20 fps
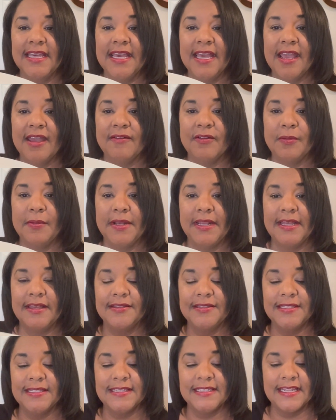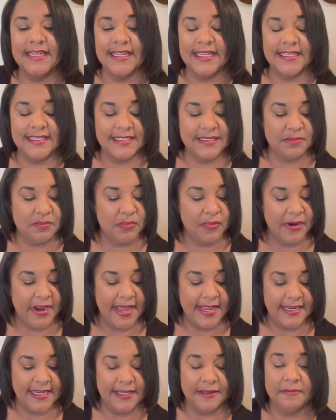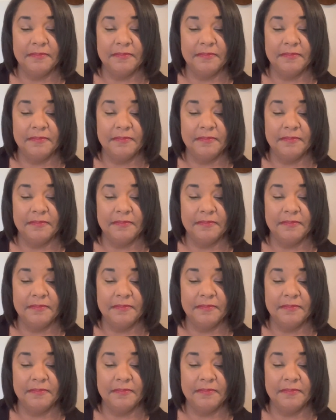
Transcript: everybody else is gonna get some bread.